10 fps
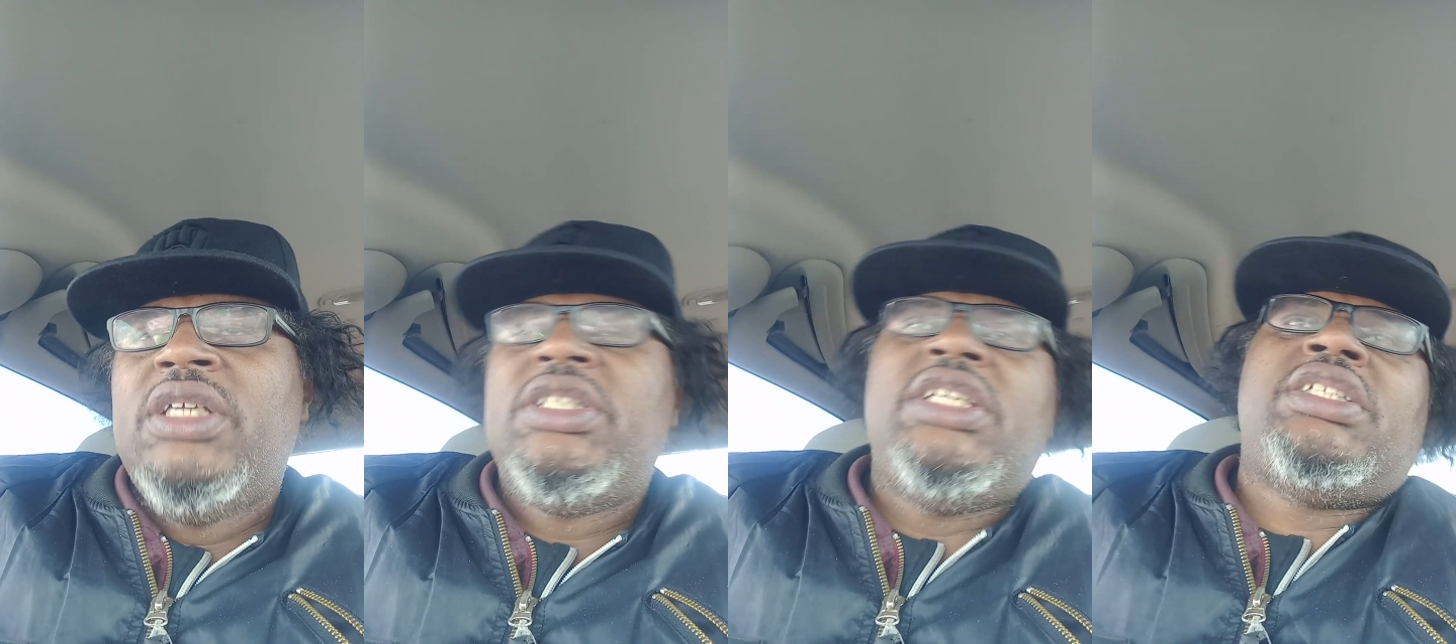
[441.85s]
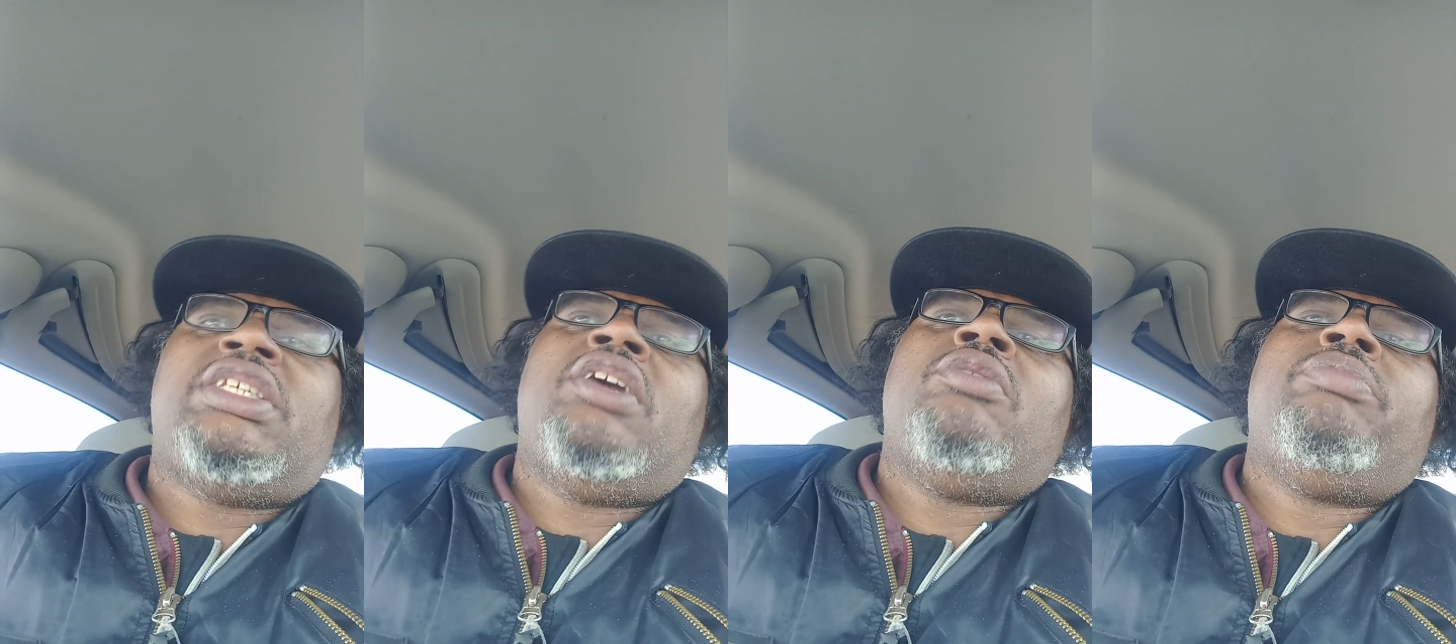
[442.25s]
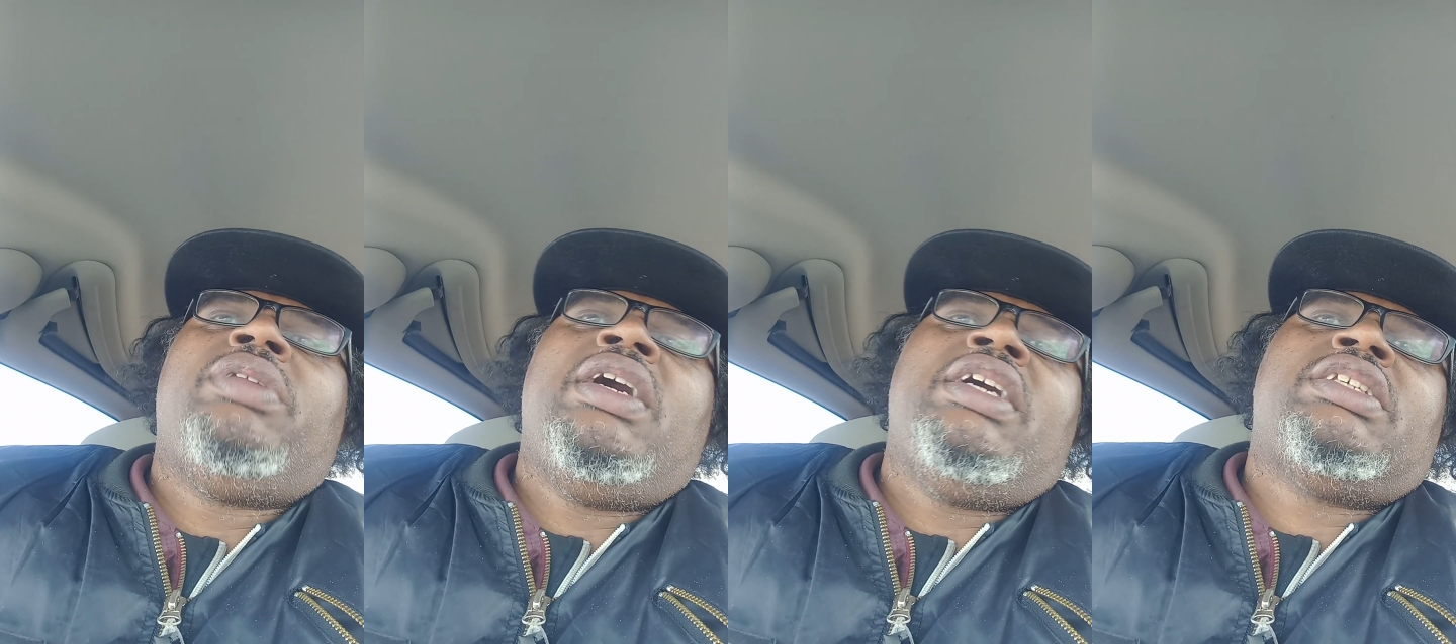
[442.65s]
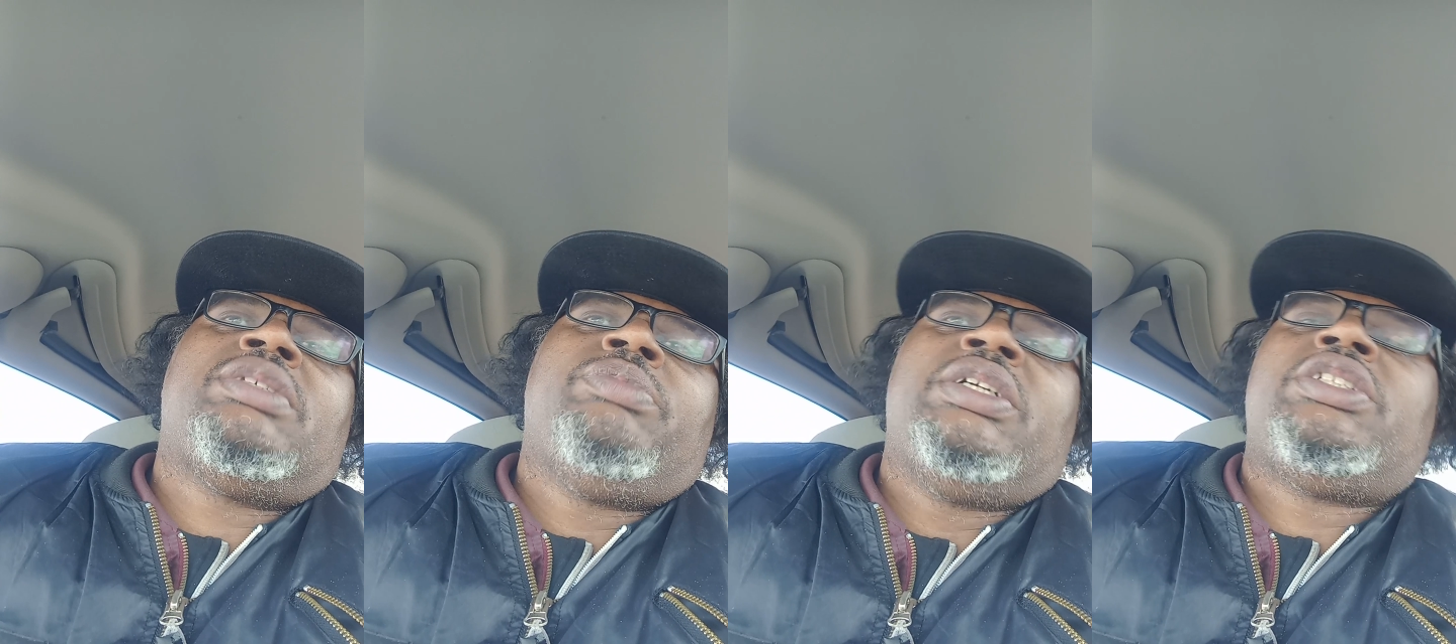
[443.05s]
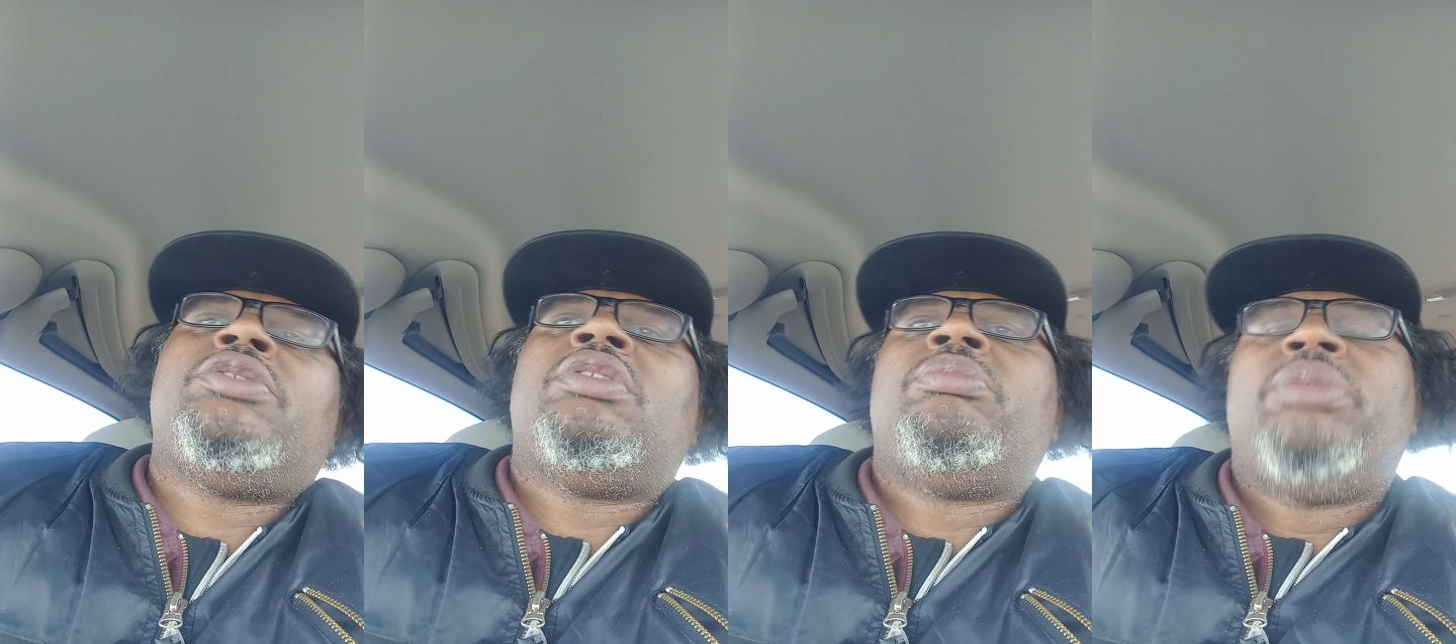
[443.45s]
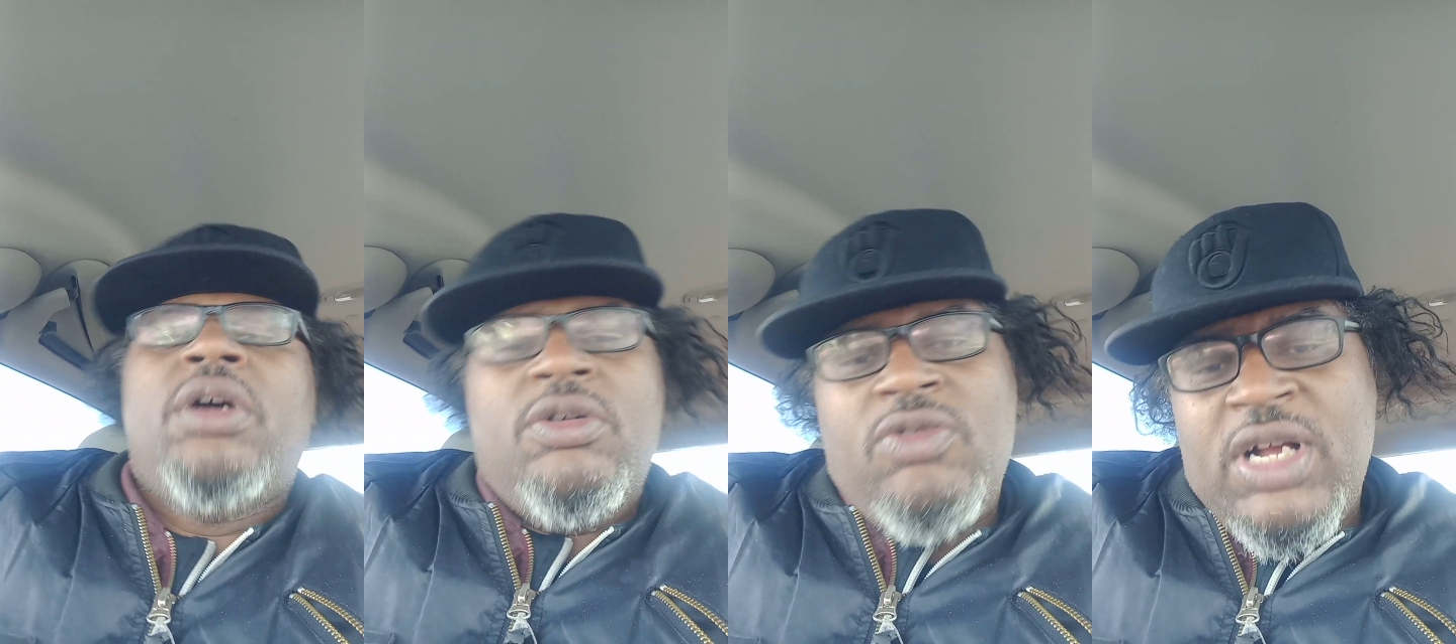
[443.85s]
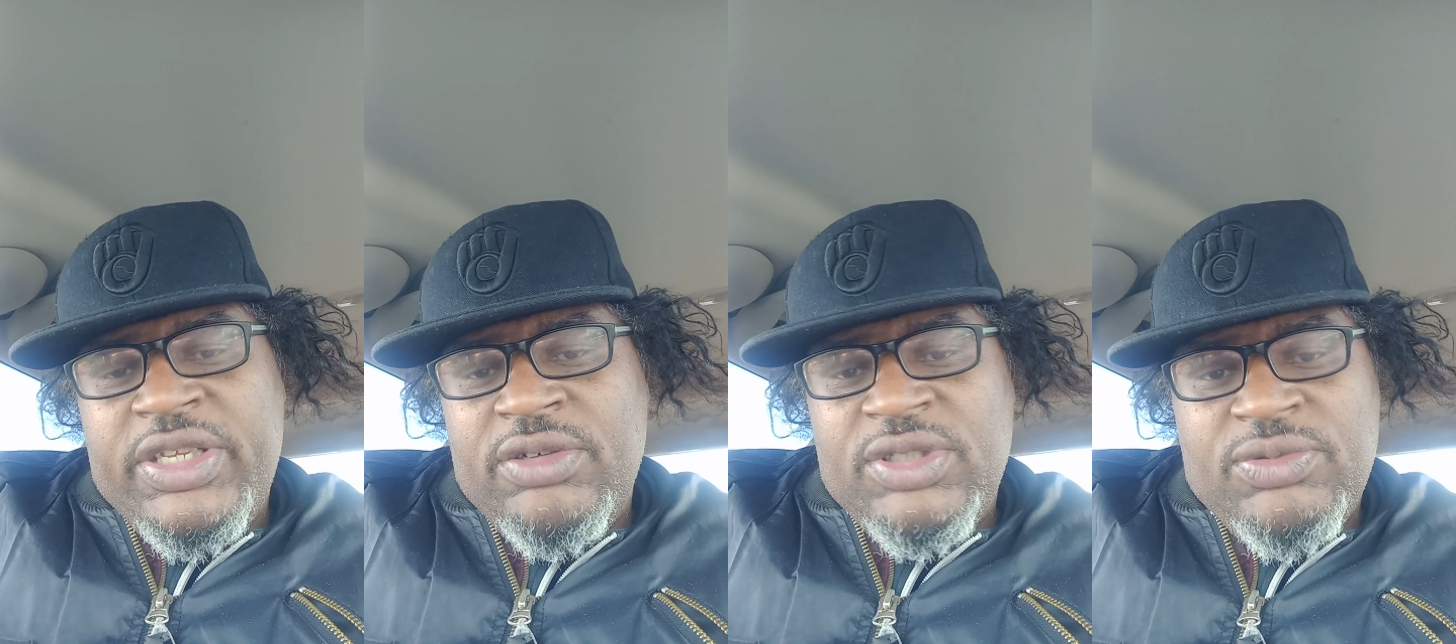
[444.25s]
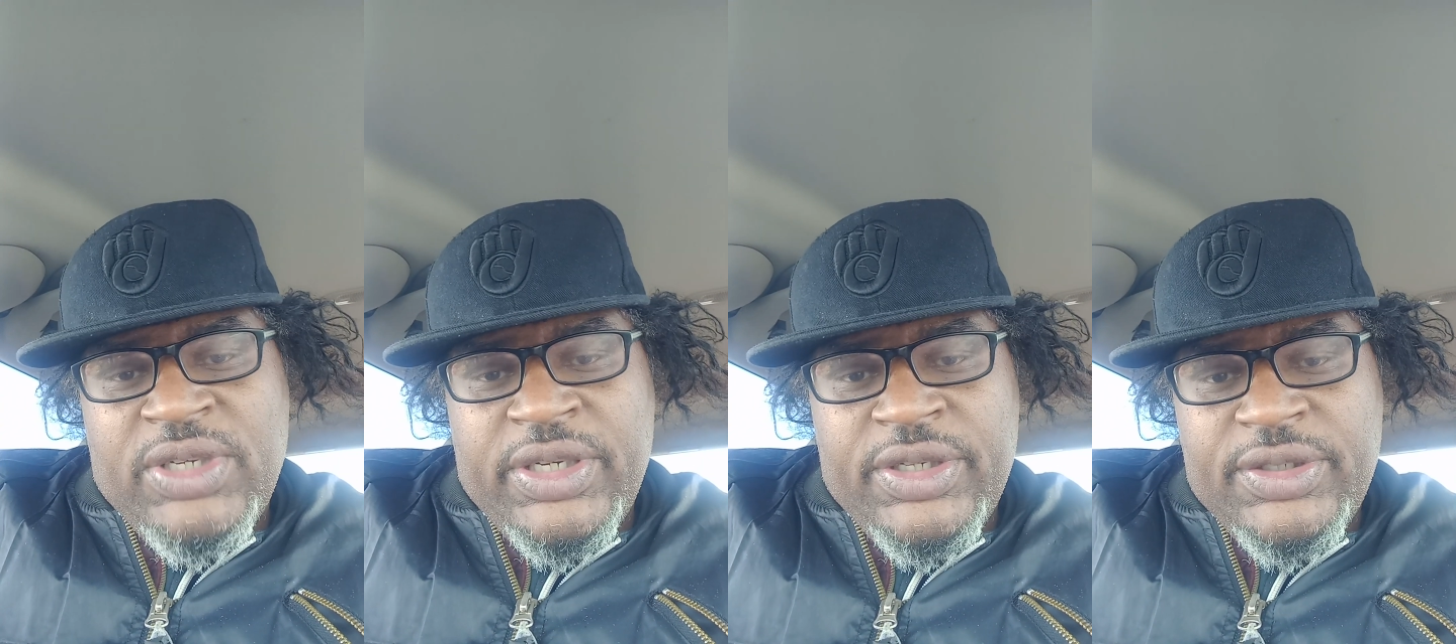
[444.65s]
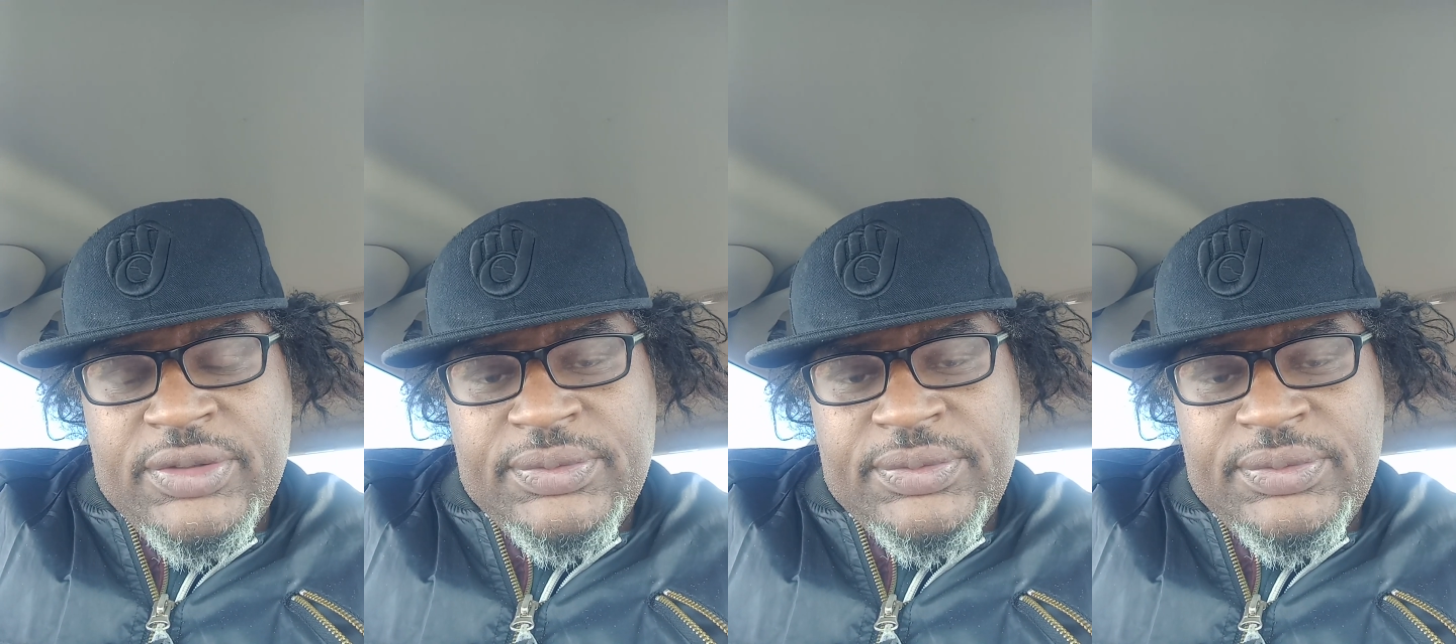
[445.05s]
She's so blessed, but you were broke while you was with her.